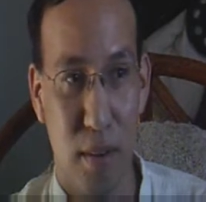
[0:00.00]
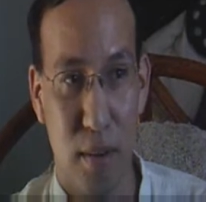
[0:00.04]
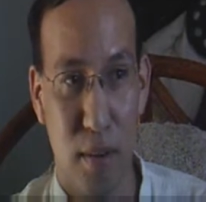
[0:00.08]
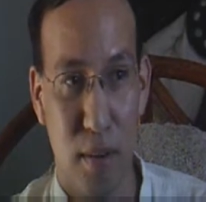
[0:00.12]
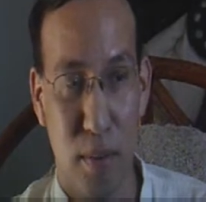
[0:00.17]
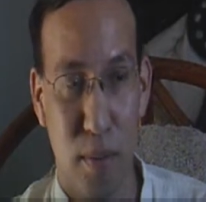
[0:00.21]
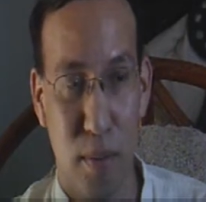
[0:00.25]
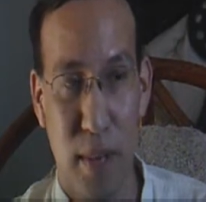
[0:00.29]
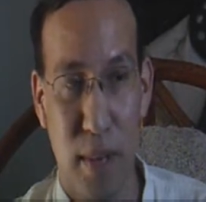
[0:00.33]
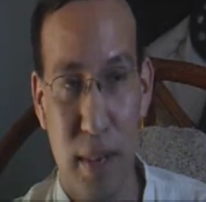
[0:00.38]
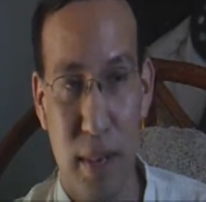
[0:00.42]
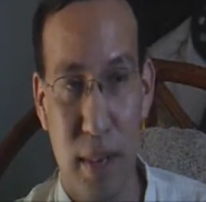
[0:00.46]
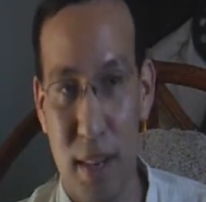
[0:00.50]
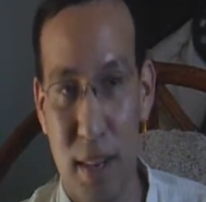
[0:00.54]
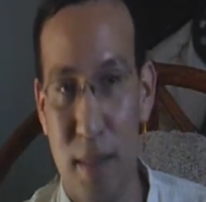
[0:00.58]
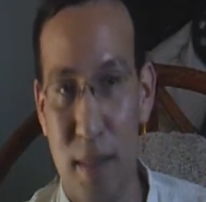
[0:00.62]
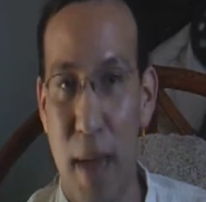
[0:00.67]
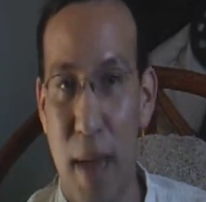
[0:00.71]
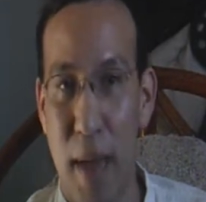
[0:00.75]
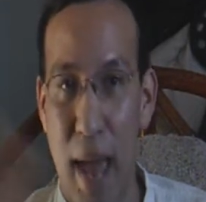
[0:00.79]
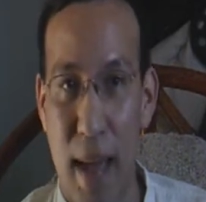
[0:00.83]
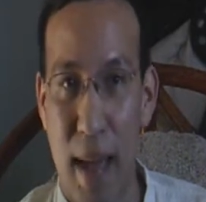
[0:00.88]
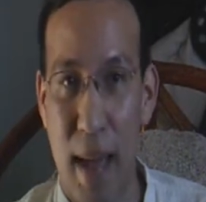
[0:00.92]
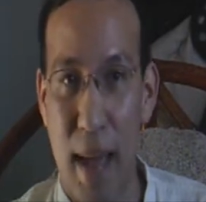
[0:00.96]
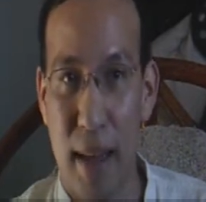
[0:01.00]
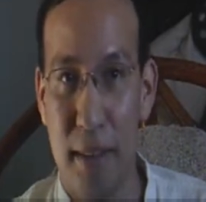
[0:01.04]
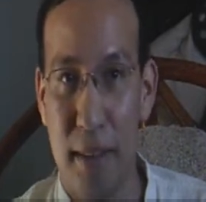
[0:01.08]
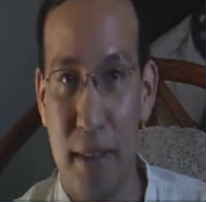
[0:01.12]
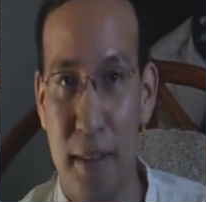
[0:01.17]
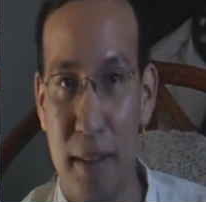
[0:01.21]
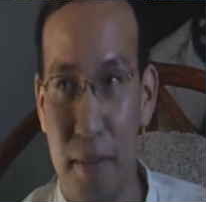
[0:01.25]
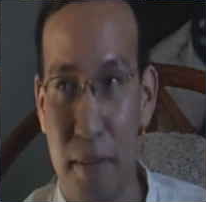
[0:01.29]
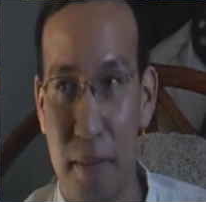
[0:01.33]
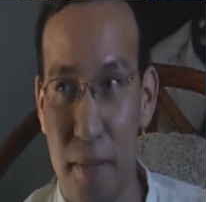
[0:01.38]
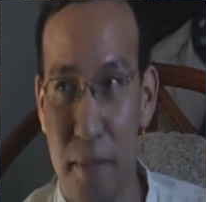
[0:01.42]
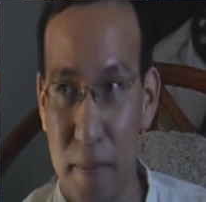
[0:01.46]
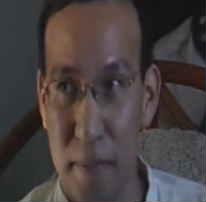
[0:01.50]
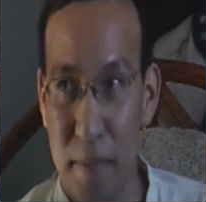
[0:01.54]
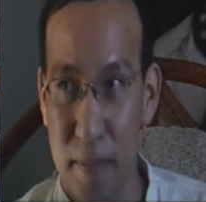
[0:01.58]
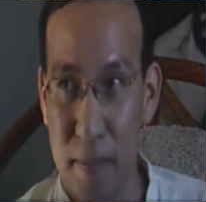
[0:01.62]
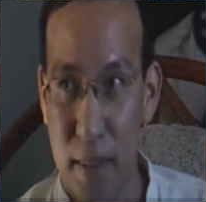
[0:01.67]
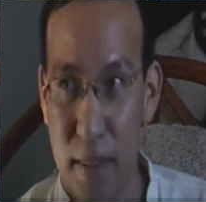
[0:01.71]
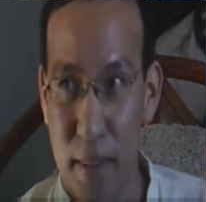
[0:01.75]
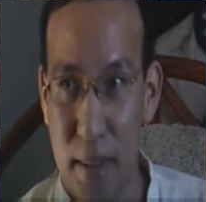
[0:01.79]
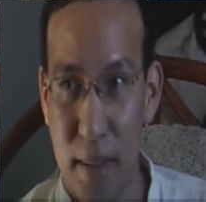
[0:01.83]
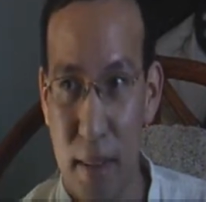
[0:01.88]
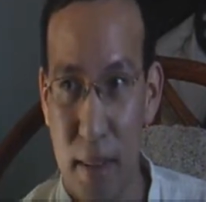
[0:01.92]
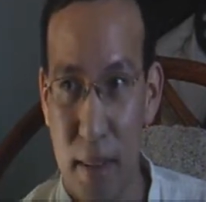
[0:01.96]
redub and
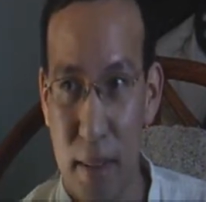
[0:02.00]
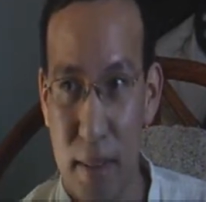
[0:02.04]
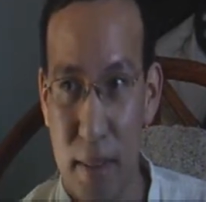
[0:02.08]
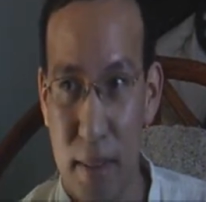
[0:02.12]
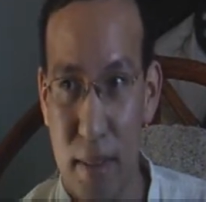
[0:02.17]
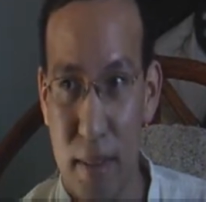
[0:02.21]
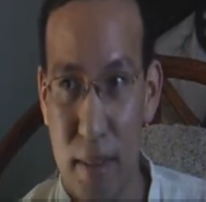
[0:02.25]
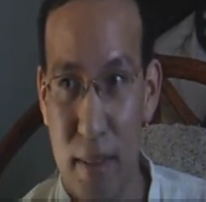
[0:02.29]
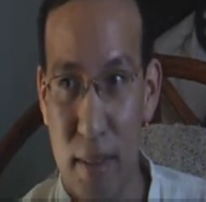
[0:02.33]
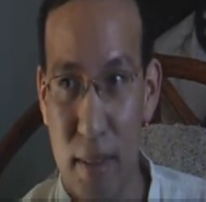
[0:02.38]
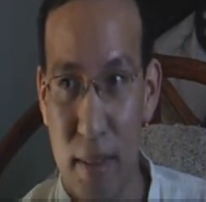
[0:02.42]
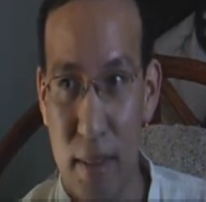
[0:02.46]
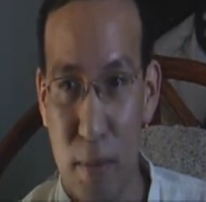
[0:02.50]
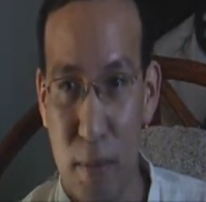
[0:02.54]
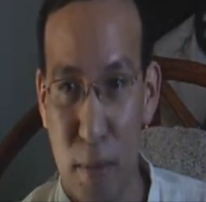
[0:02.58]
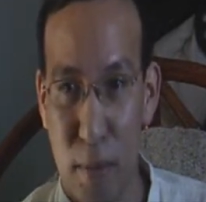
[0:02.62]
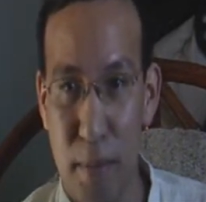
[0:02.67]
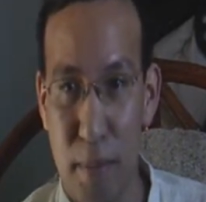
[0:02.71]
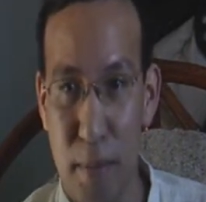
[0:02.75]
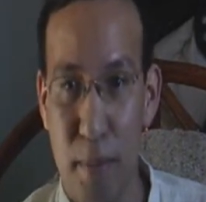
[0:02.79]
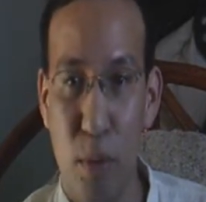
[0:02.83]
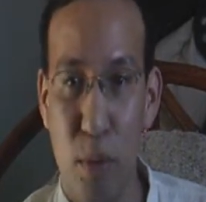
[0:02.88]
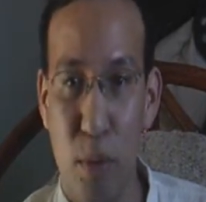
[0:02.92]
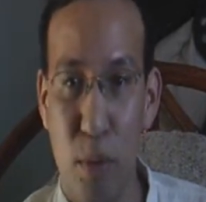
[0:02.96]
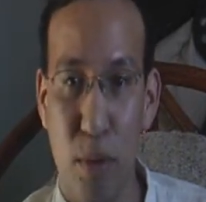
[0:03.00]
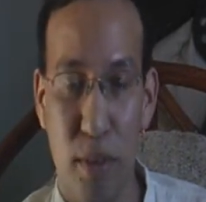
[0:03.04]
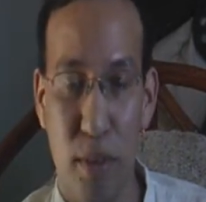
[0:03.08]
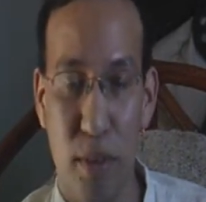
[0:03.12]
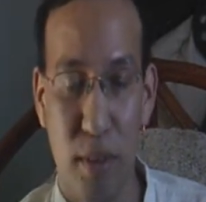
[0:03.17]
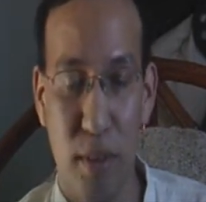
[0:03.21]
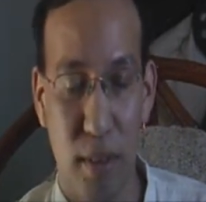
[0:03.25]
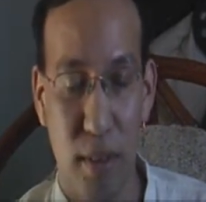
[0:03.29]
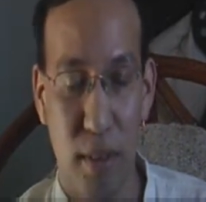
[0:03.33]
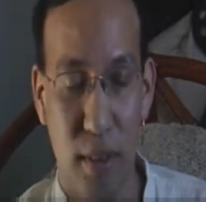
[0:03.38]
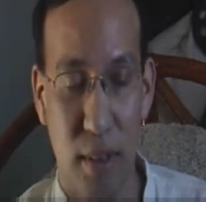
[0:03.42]
the reboot